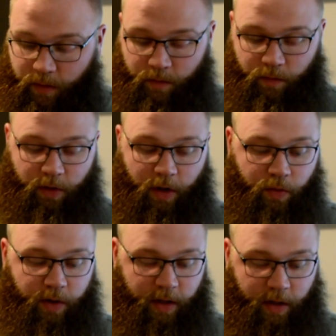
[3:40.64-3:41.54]
We're
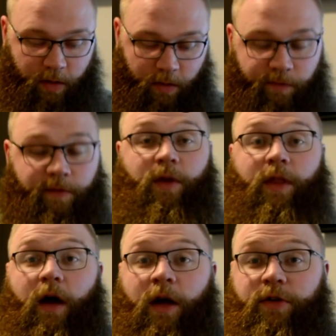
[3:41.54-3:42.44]
going
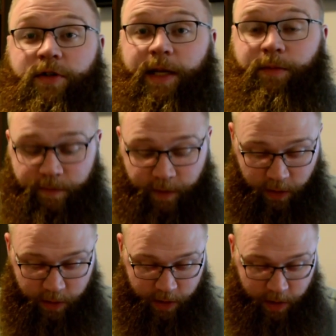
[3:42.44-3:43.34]
from understable
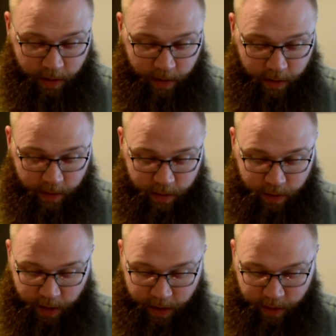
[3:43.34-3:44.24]
first.
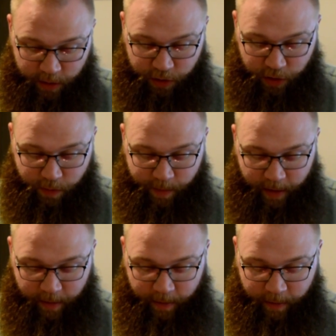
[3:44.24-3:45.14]
Trying not to show
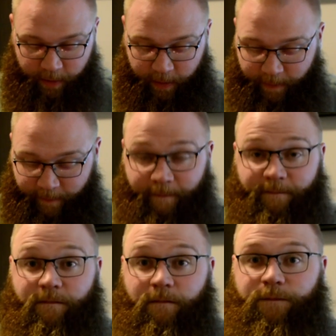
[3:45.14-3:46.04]
my
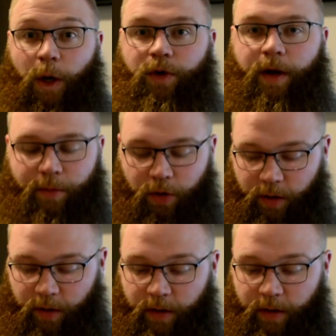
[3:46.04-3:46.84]
bow number.